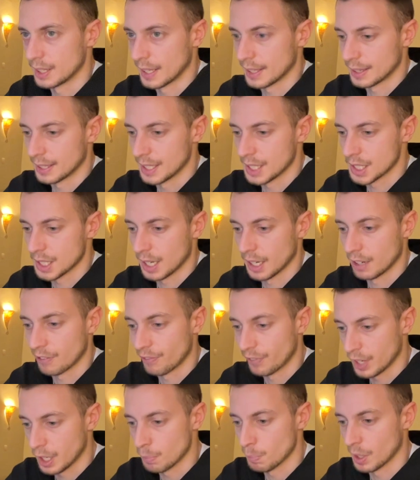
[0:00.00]
at least like
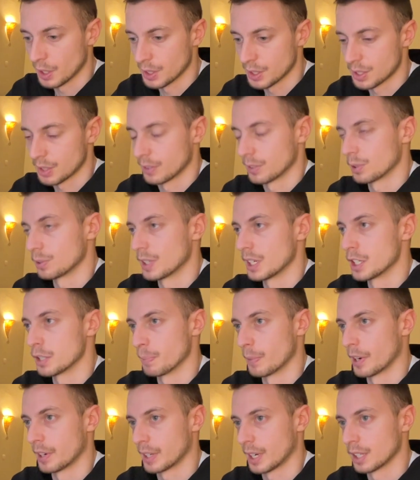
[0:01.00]
3 months on today's
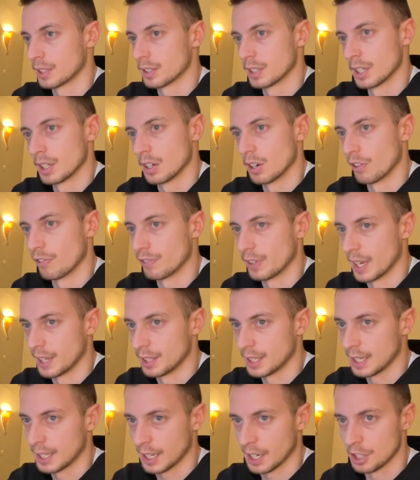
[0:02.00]
market of
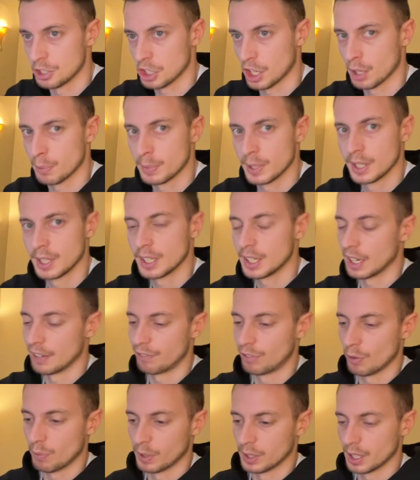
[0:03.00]
landing a job. If
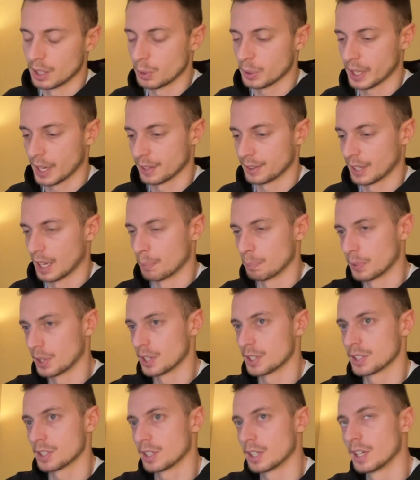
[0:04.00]
you want to look at
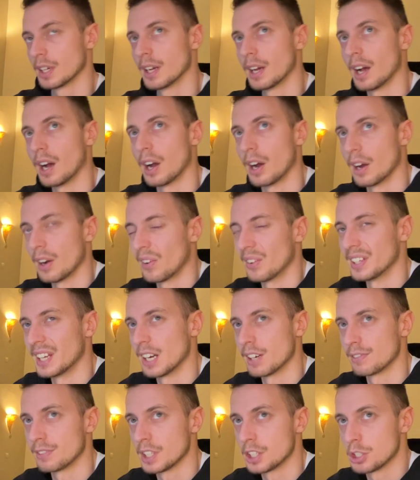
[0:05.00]
numbers, on
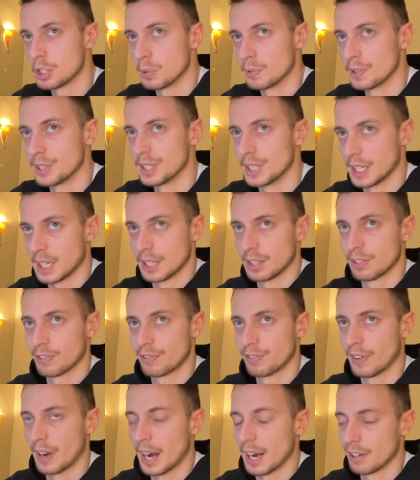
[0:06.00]
average you would need
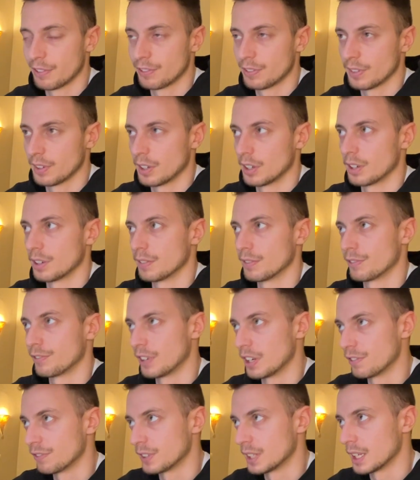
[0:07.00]

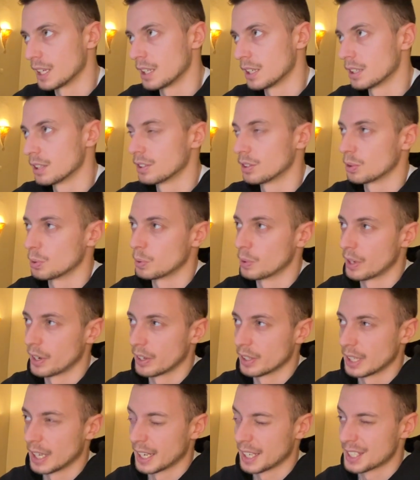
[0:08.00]
50 to
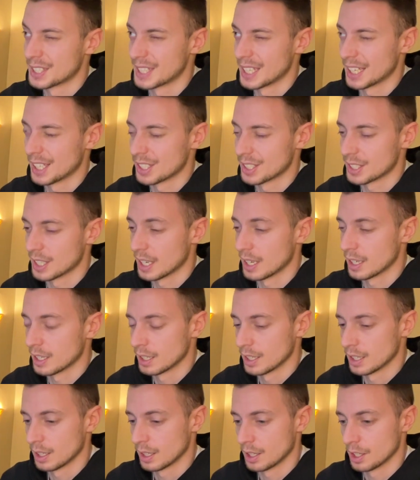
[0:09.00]
around like 60
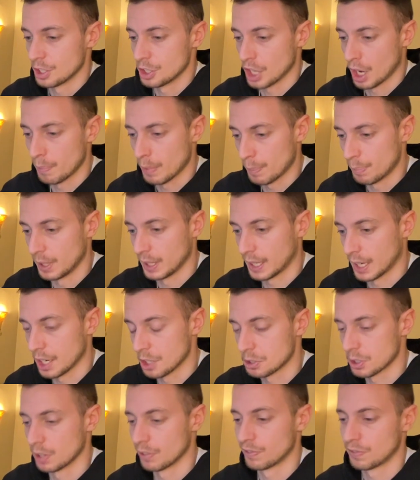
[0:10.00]
job
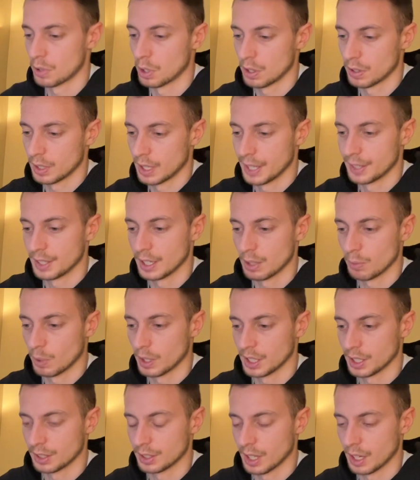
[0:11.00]
application for landing one
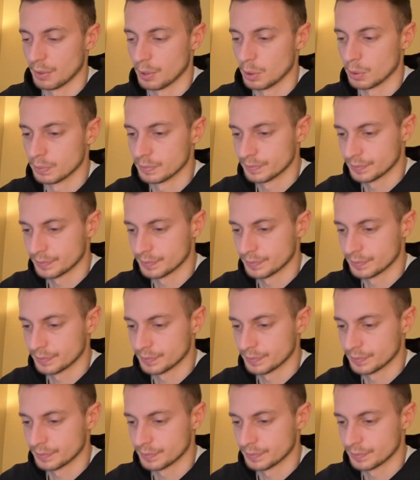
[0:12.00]
interview.